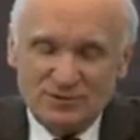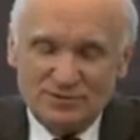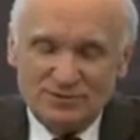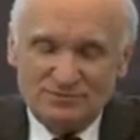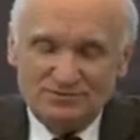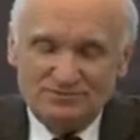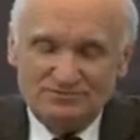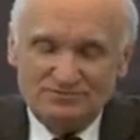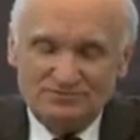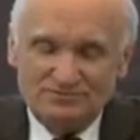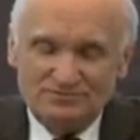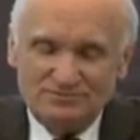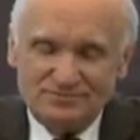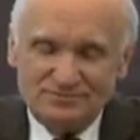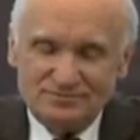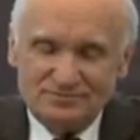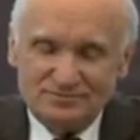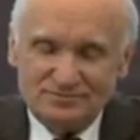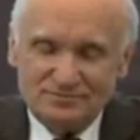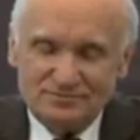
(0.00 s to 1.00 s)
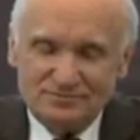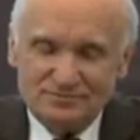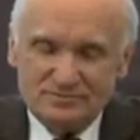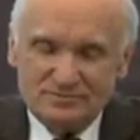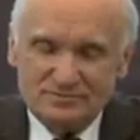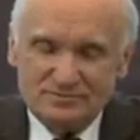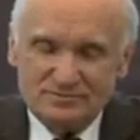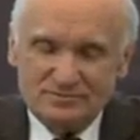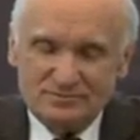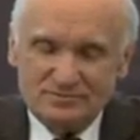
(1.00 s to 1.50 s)
useful
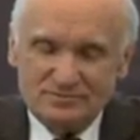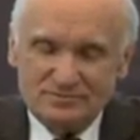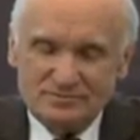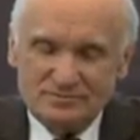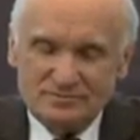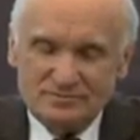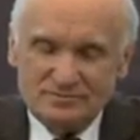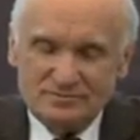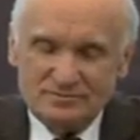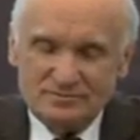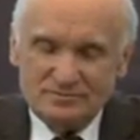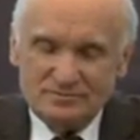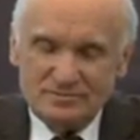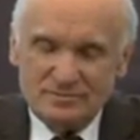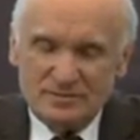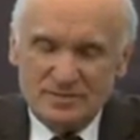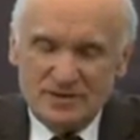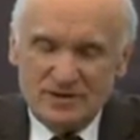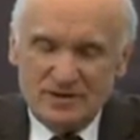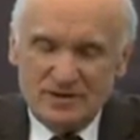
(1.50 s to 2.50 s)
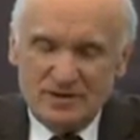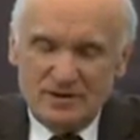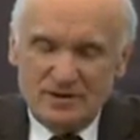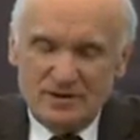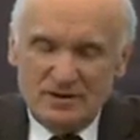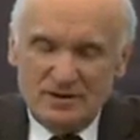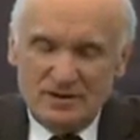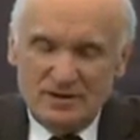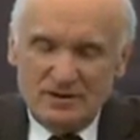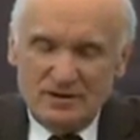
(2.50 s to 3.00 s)
information. Has
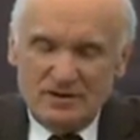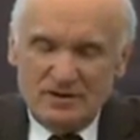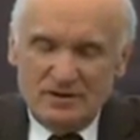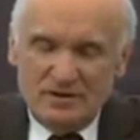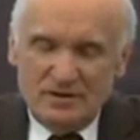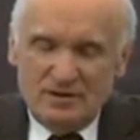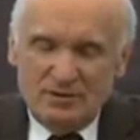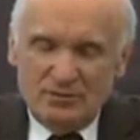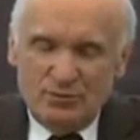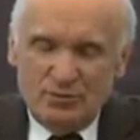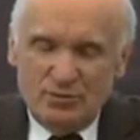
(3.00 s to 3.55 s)
one more law.